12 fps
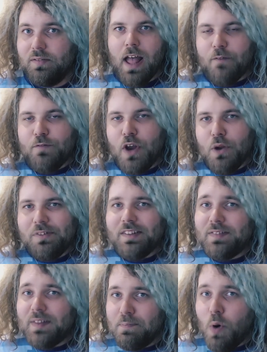I've
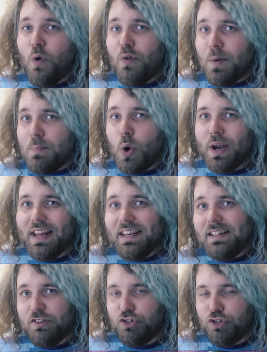noticed that more and more
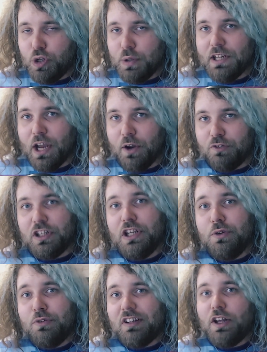indie studios are
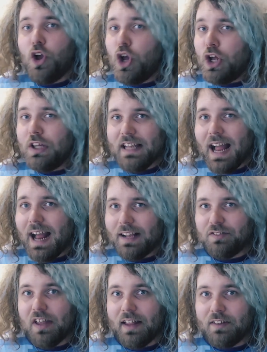using early
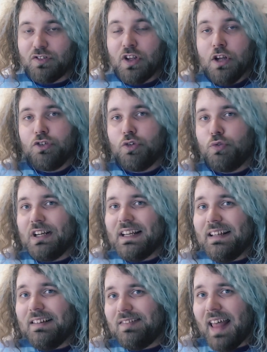access to
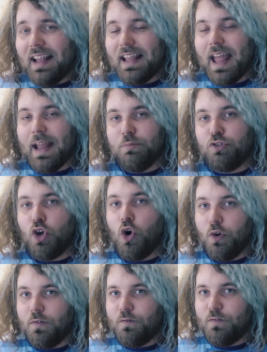release their games
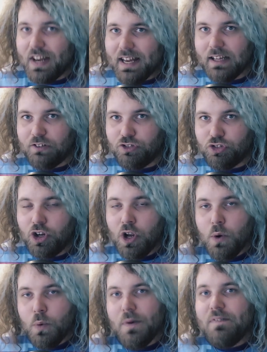unfinished,
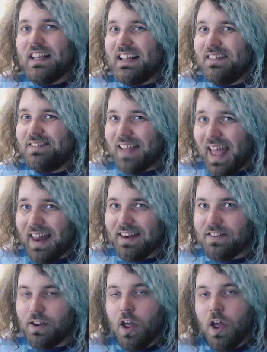with the
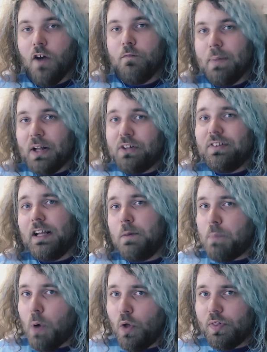intent of building
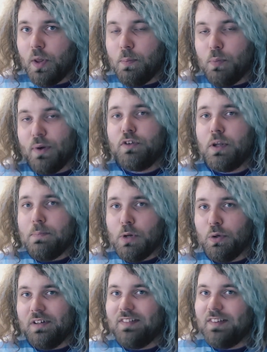upon them with
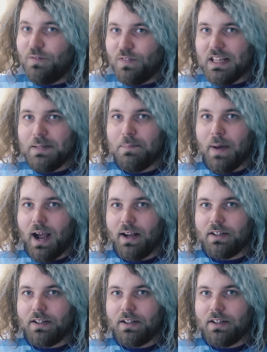community feedback.